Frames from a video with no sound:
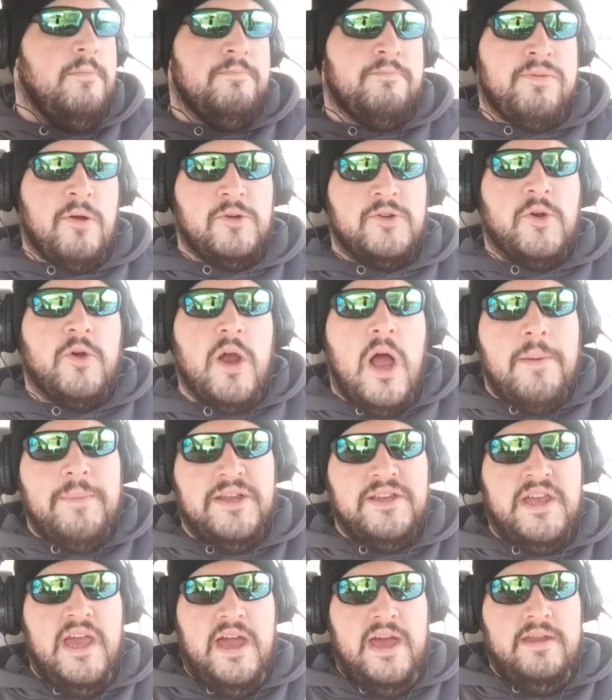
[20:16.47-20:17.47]
Pro Tour
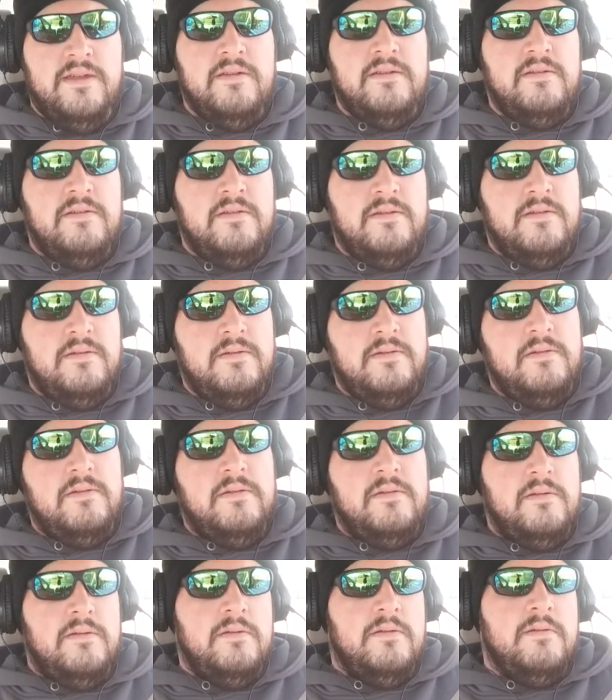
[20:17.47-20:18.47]
Amonkhet.
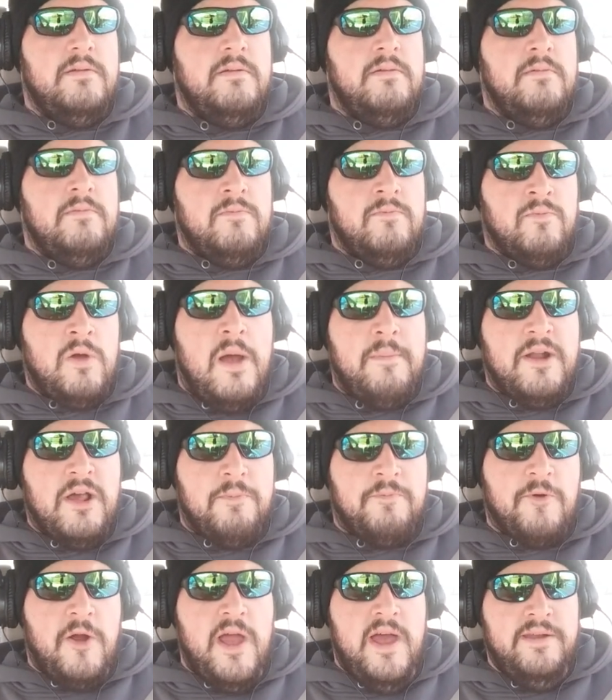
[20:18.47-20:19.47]

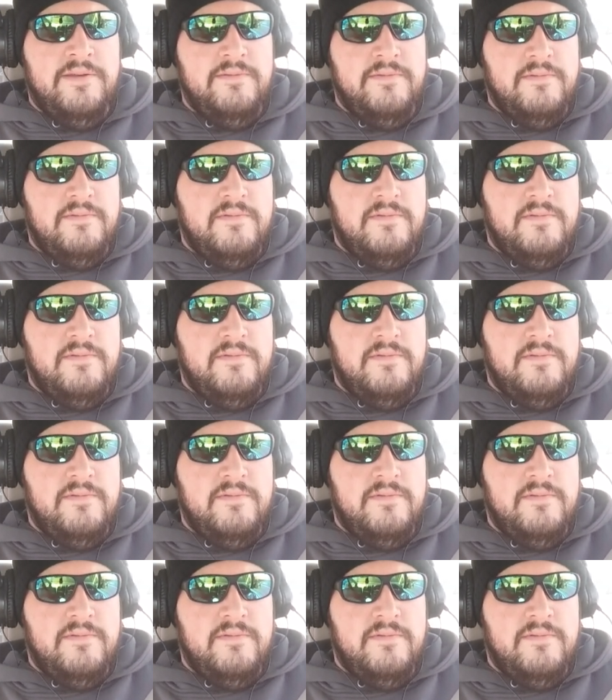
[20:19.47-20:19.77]
Ramenup Red.